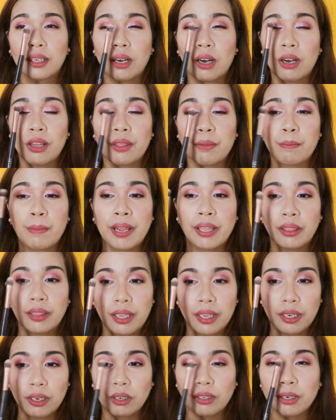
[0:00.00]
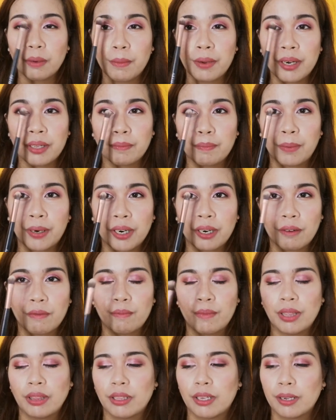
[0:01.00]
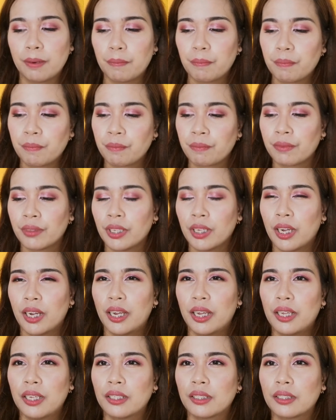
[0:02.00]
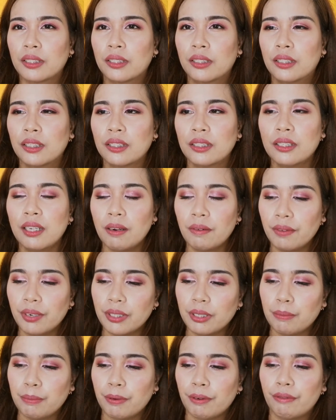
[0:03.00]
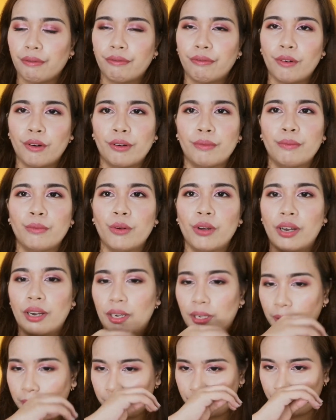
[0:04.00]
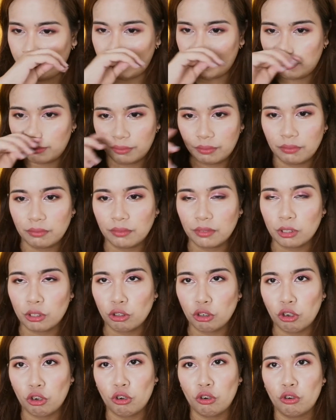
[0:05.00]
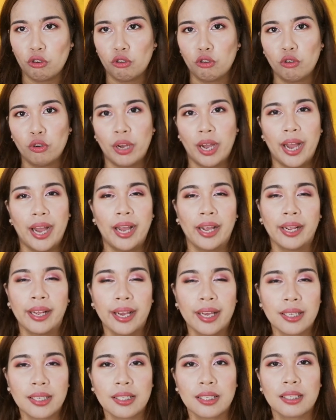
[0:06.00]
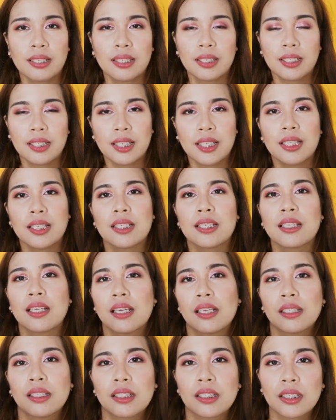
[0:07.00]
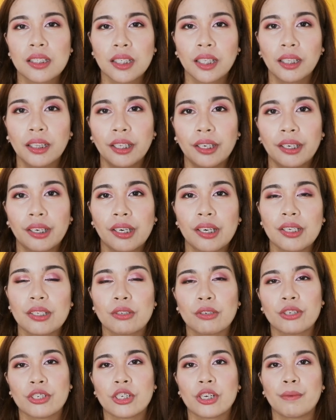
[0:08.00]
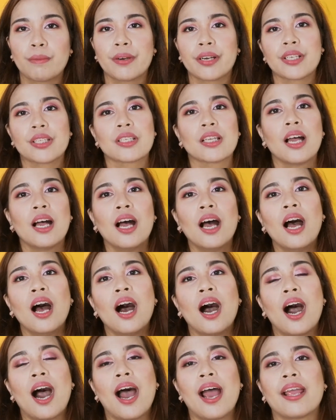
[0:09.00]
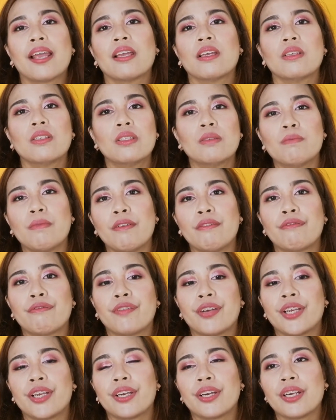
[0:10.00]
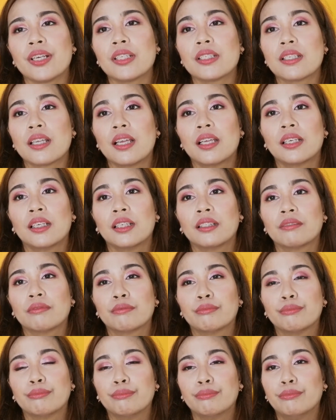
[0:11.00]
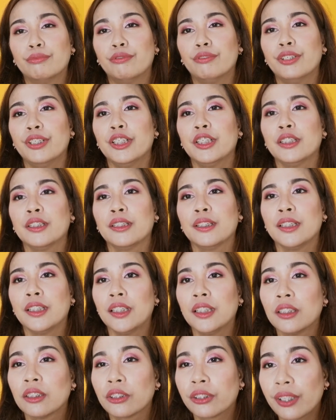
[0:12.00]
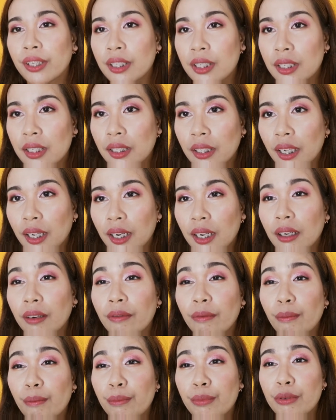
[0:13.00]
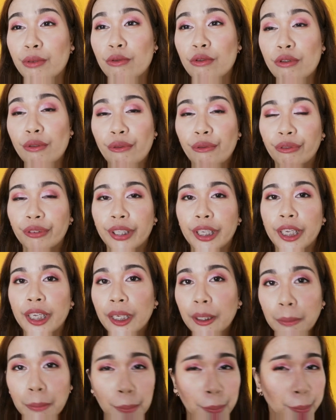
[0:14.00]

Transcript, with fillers: on my lid, on the middle part of my lid it did not really perform well. So I guess since it's glitters or shimmers, I used my fingers and it really translated beautifully